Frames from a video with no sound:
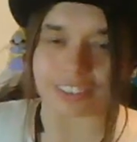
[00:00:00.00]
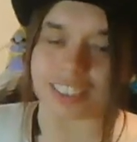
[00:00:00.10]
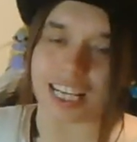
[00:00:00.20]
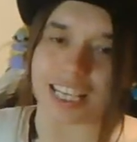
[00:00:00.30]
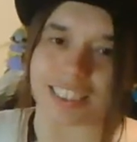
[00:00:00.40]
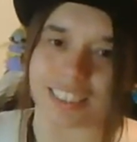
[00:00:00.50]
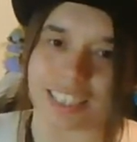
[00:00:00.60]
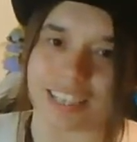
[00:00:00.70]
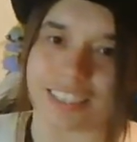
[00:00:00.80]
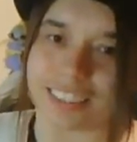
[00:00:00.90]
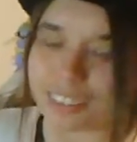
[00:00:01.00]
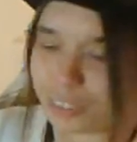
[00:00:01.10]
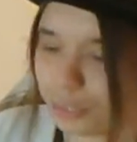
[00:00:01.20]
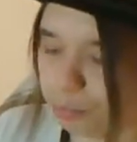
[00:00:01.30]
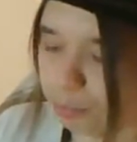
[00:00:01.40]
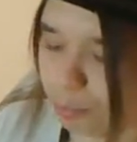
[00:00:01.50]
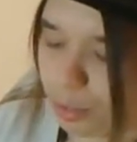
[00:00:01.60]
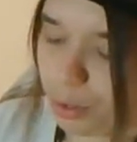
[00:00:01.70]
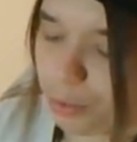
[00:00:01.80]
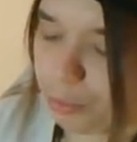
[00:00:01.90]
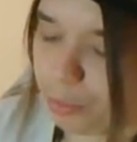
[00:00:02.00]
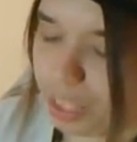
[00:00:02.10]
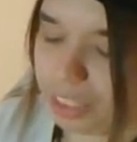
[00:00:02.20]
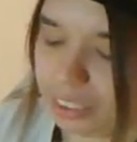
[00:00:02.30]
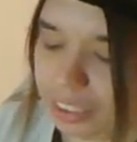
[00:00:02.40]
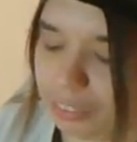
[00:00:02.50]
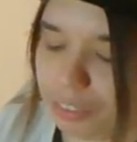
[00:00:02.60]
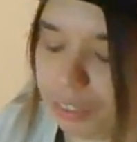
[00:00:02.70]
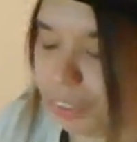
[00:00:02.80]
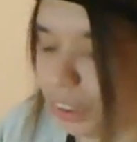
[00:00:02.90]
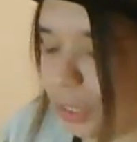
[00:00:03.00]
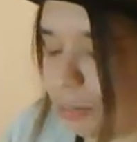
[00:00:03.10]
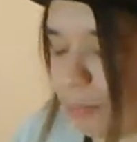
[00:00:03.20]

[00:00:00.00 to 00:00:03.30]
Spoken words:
today's date, into the future.